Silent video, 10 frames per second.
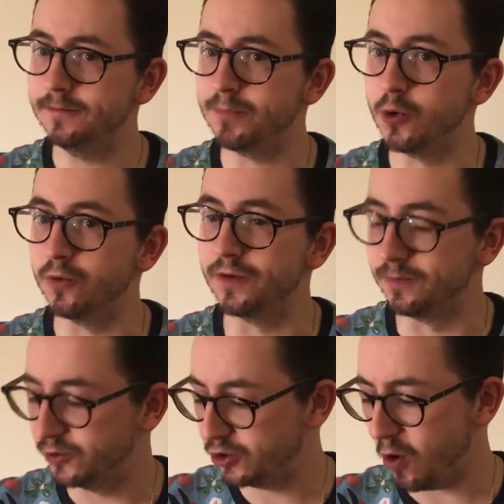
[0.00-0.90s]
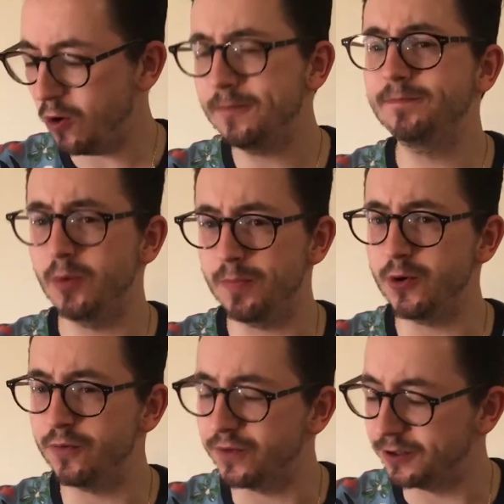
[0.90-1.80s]
Beautiful. Strong, but
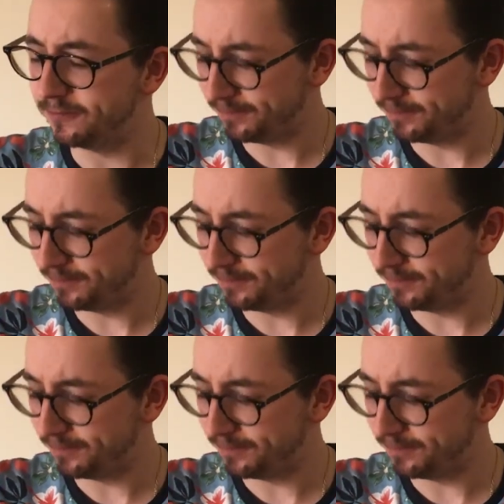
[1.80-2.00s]
beautiful.